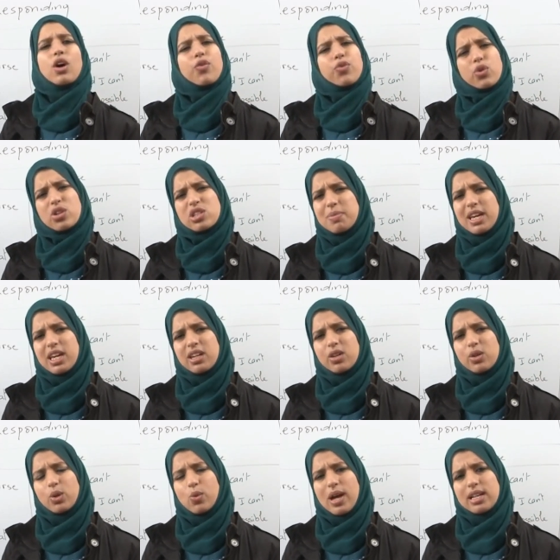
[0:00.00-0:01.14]
Of course, making a
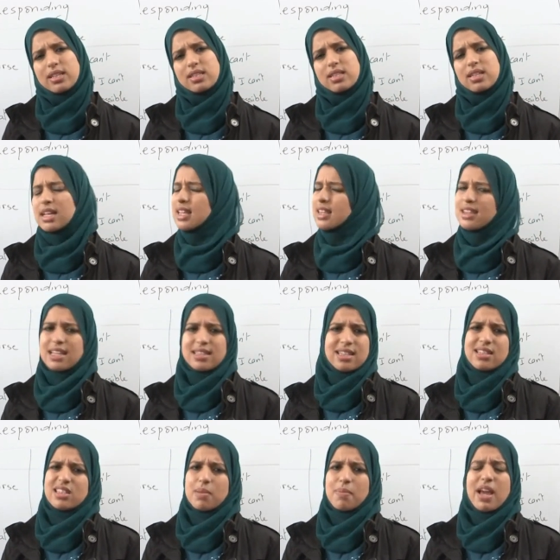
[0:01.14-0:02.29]
request
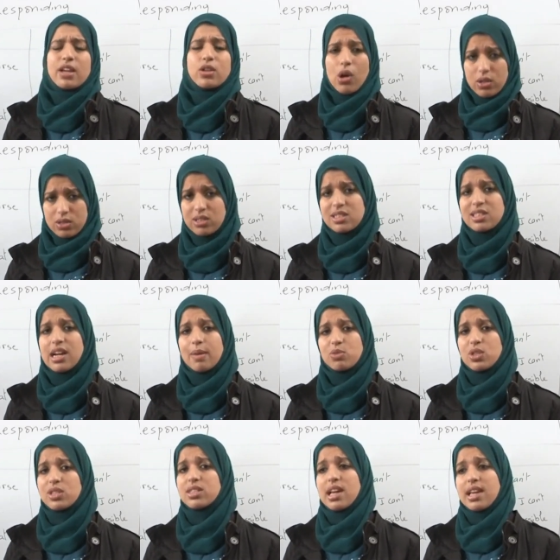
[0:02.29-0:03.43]
doesn't demand all the time
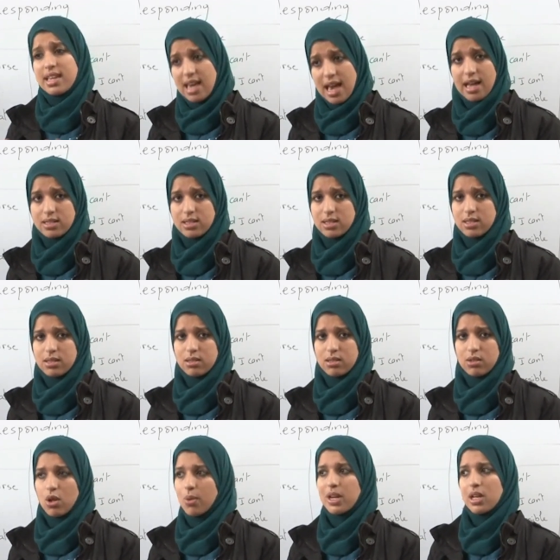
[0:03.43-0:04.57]
to say yes.
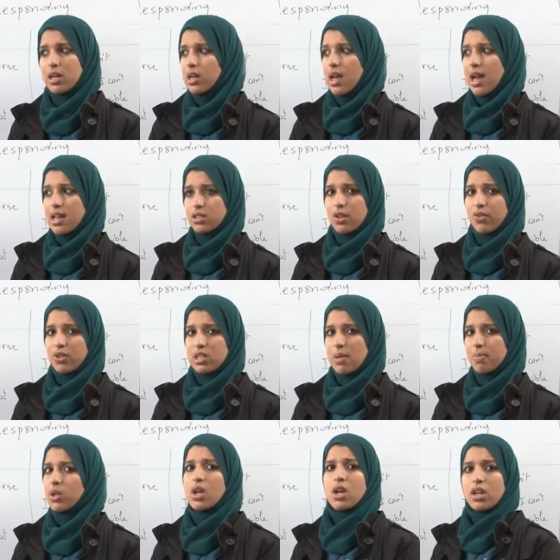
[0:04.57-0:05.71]
Nobody's going to ask you, for
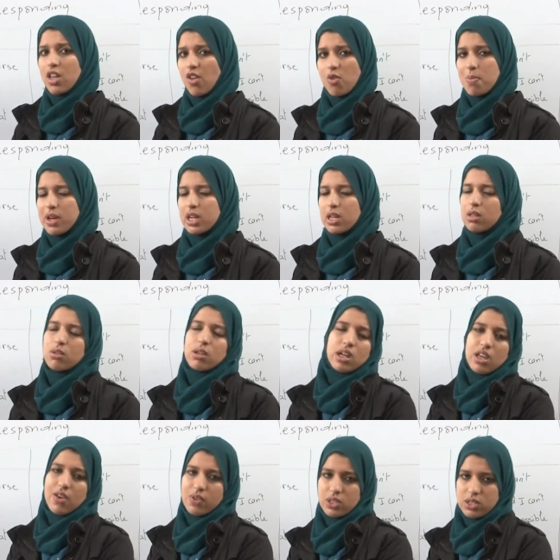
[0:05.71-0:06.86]
example, give him money, you're going
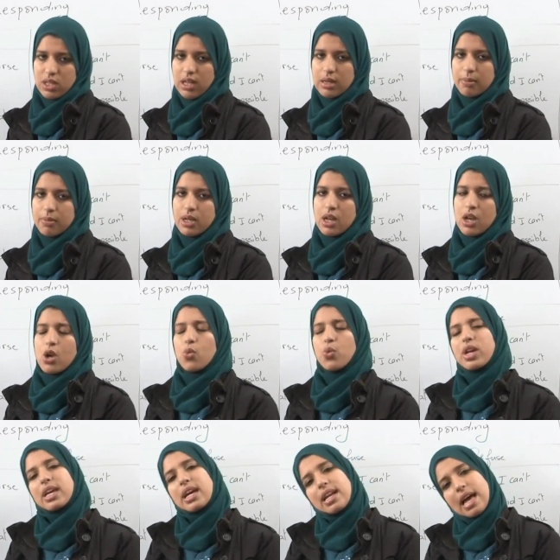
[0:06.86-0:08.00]
to give it to him.
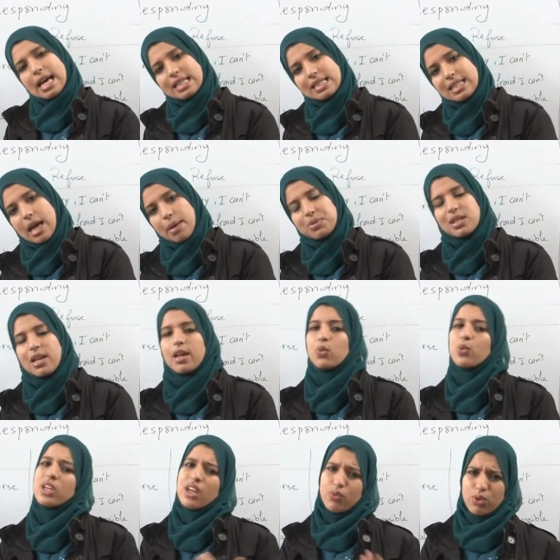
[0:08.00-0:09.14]
We can accept and
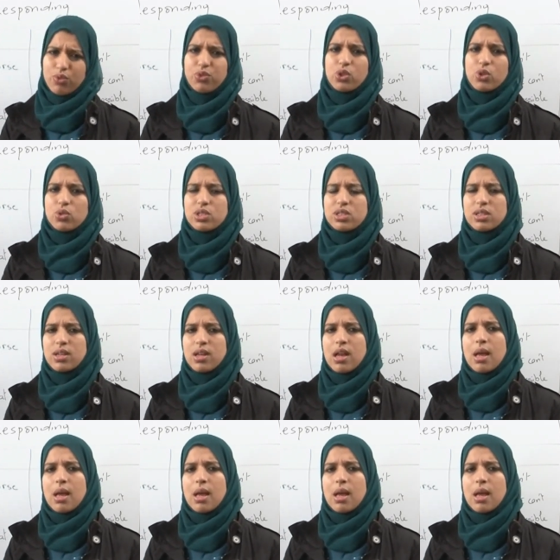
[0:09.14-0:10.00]
we can refuse.